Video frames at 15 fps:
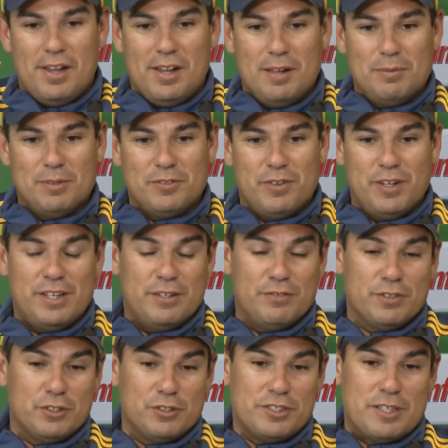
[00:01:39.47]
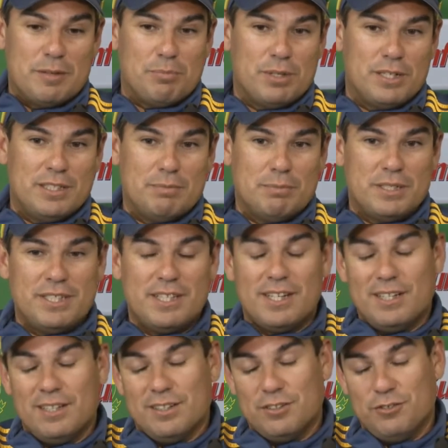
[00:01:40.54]
It's very difficult to separate them,
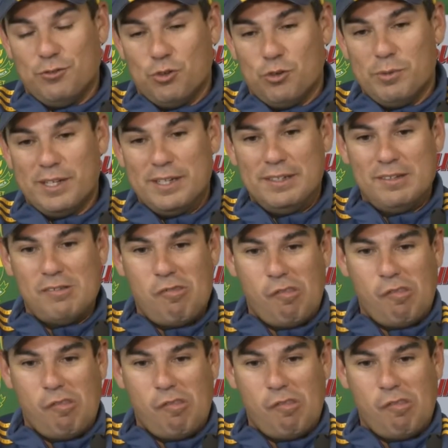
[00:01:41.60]
particularly in this format.